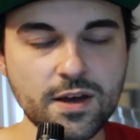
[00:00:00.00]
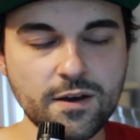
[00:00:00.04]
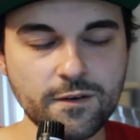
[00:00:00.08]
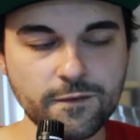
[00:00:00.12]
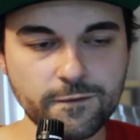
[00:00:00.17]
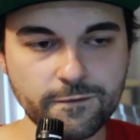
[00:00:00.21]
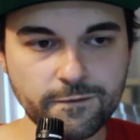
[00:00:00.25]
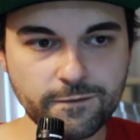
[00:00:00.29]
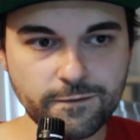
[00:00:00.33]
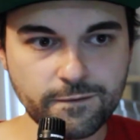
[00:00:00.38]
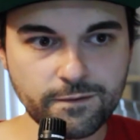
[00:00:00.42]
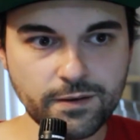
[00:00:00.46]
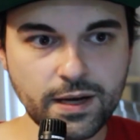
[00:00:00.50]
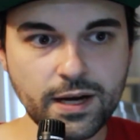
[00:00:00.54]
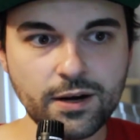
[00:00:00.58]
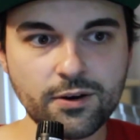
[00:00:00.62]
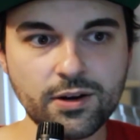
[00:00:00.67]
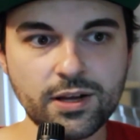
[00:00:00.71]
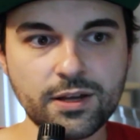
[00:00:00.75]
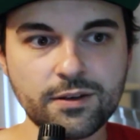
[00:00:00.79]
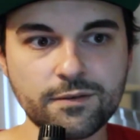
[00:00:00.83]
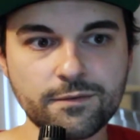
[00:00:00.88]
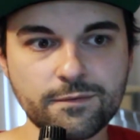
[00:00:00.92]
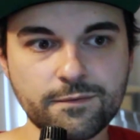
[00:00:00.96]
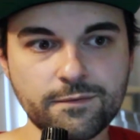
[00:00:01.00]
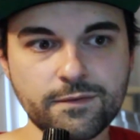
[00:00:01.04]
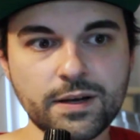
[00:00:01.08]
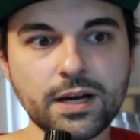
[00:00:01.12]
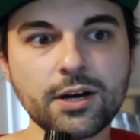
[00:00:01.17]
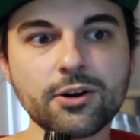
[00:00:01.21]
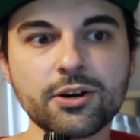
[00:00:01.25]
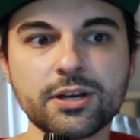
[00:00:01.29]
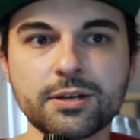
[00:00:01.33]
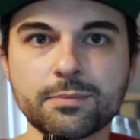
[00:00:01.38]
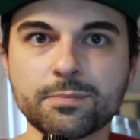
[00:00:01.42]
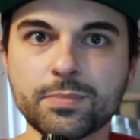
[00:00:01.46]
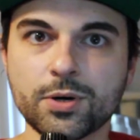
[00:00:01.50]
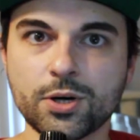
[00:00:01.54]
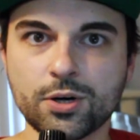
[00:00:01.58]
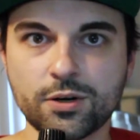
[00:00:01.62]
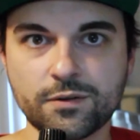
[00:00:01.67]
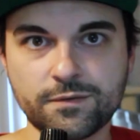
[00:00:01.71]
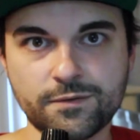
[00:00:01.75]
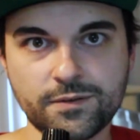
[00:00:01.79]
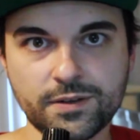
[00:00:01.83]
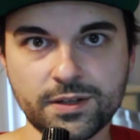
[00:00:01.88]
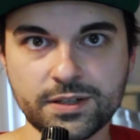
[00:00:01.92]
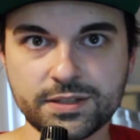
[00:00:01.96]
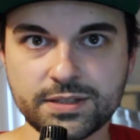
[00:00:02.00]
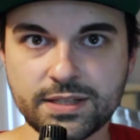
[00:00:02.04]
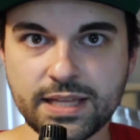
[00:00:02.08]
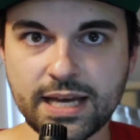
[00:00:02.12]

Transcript: very, very perfect.